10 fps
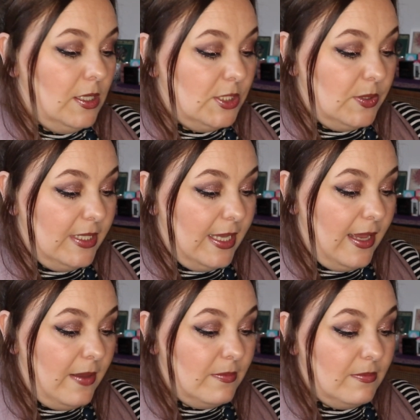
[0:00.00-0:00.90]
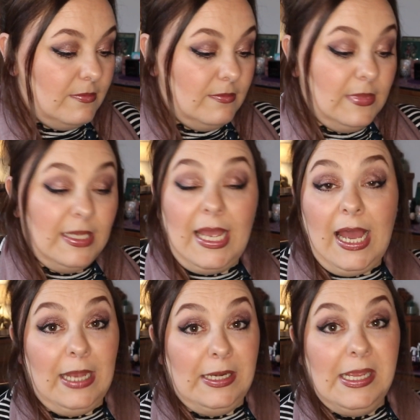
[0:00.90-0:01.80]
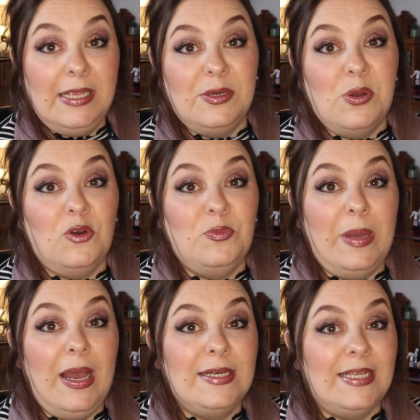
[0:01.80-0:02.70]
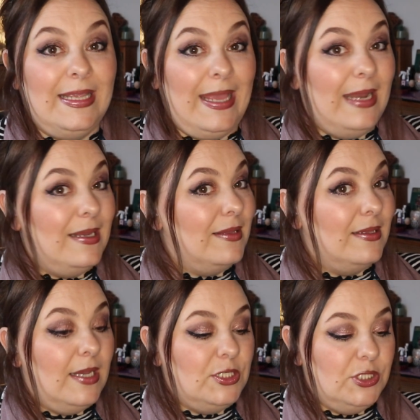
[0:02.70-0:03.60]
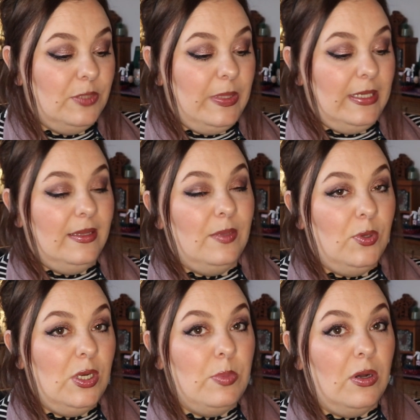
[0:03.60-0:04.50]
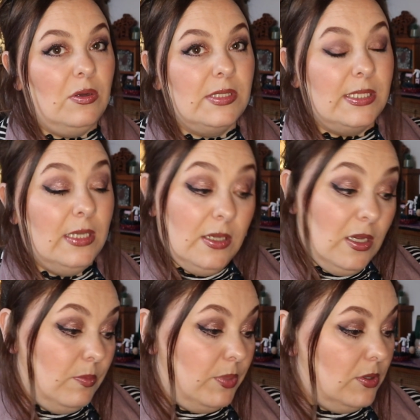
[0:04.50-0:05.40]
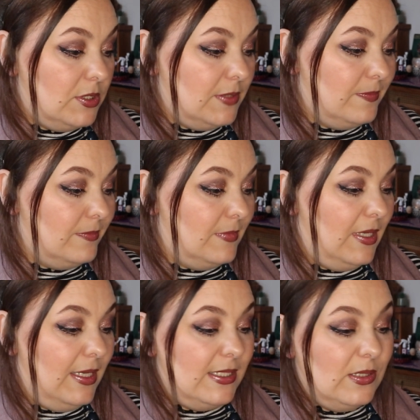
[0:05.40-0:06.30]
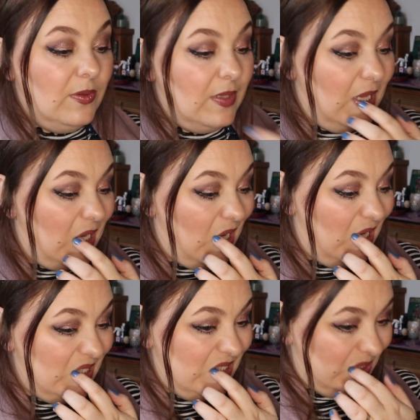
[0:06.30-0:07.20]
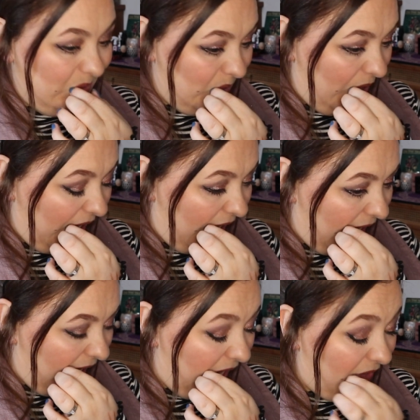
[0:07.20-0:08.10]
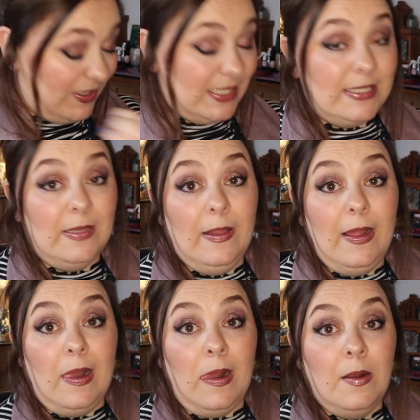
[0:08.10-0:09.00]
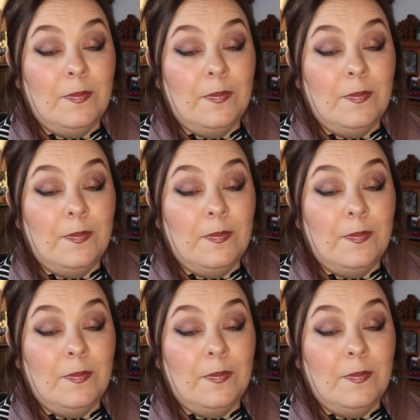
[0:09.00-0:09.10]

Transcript: So yeah, canny, not bad. Again, I think that should have been in the beauty box. But it's on there, guys. So yeah, if it's still there.